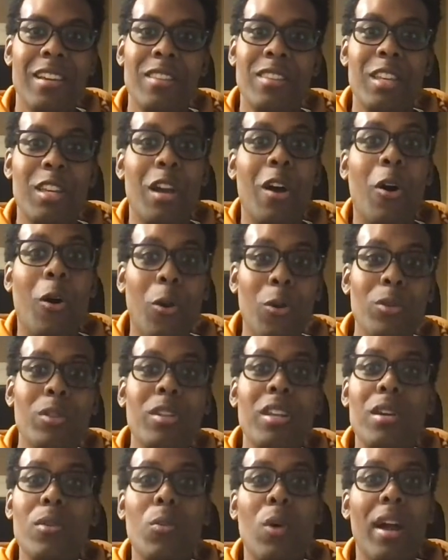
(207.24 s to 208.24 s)
The
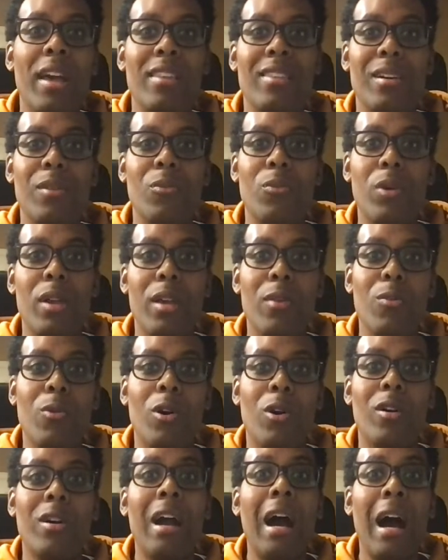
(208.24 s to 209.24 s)
only way that we
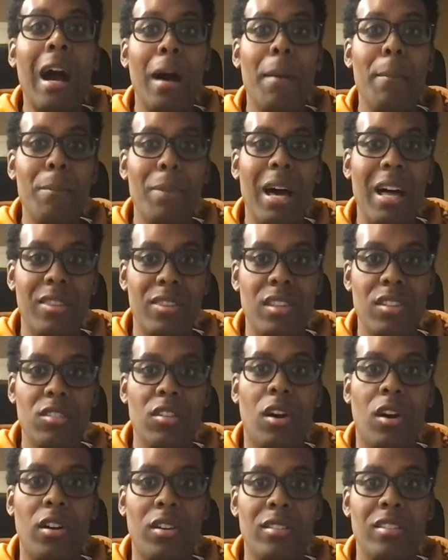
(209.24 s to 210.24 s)
will combat the
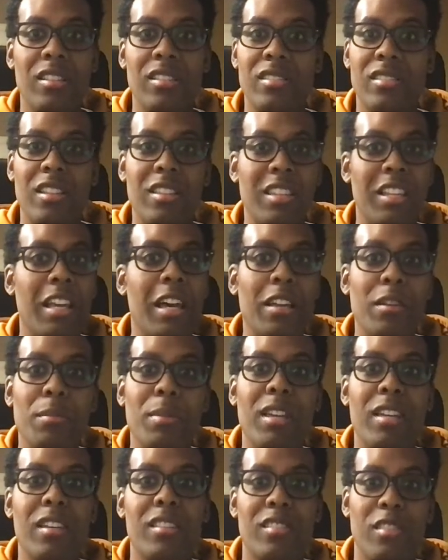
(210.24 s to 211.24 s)
darkness that the
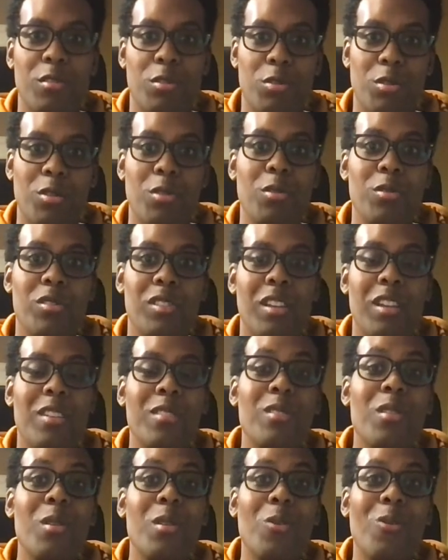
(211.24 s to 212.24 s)
enemy is introducing
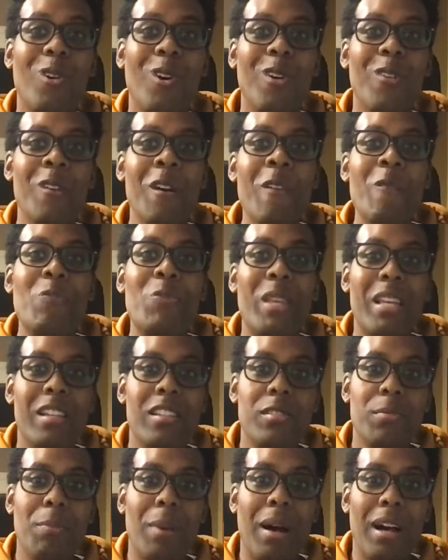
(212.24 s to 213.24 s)
into the world
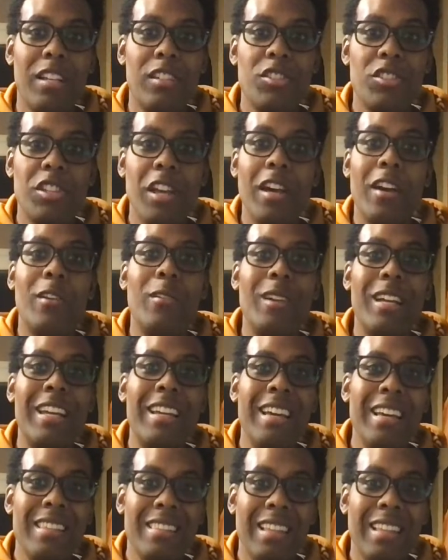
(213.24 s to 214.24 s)
is by sharing
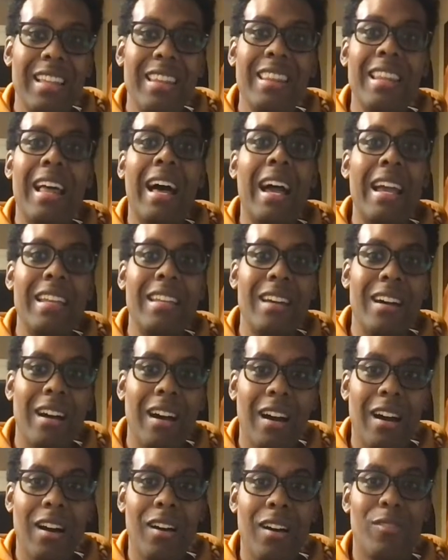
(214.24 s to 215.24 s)
the light
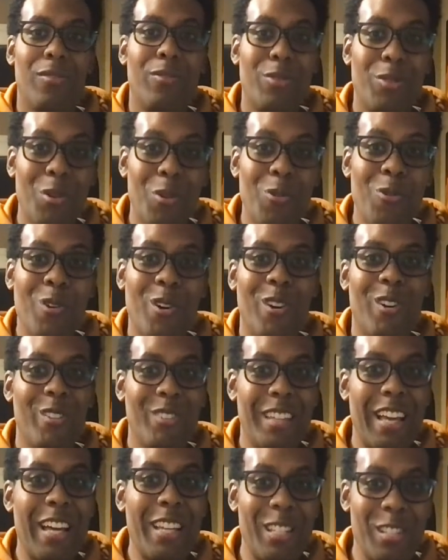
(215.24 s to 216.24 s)
of the world.
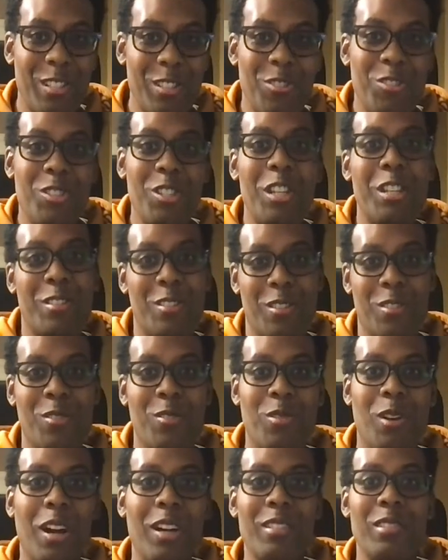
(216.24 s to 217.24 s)
That is Jesus
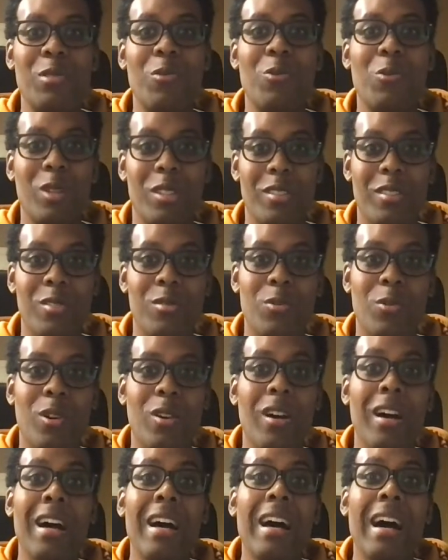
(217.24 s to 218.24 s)
Christ with this
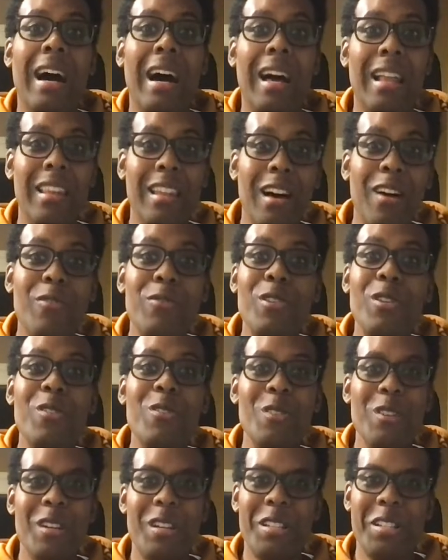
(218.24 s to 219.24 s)
world. I love
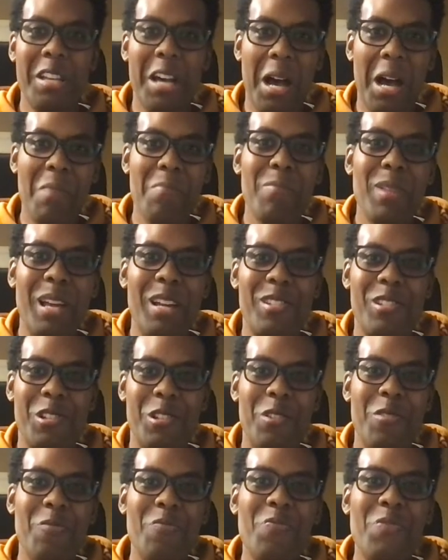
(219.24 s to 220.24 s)
you. God bless
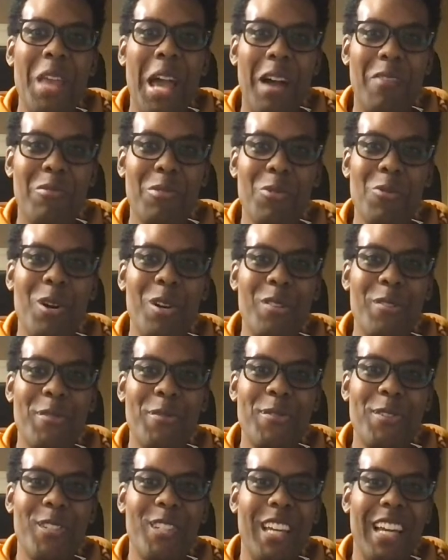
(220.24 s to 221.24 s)
you. Have a
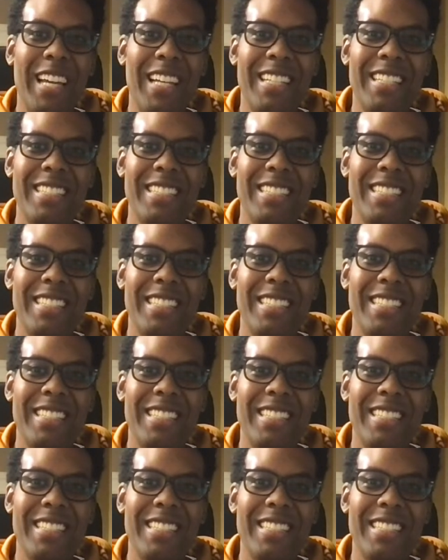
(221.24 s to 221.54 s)
wonderful day.